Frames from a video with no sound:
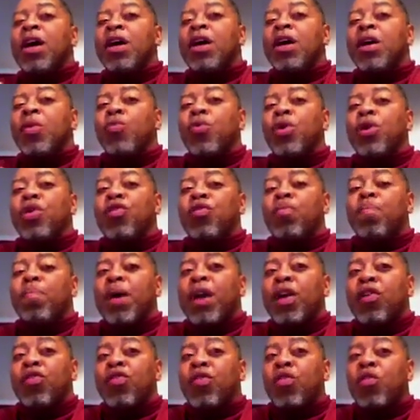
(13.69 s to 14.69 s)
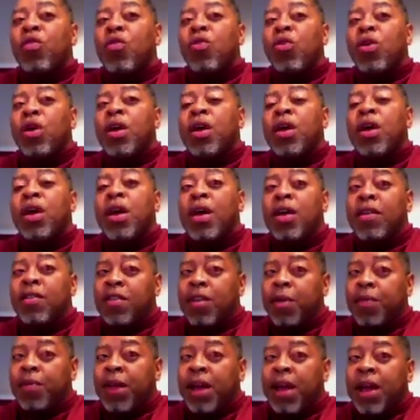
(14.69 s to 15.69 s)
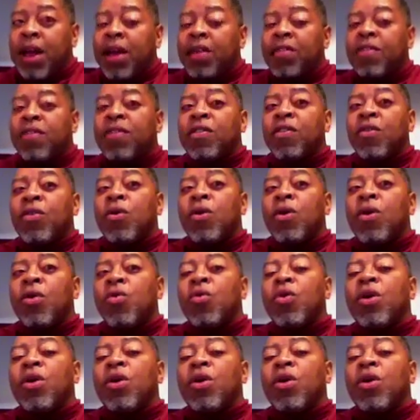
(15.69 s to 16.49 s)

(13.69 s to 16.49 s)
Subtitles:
it was based on something that I saw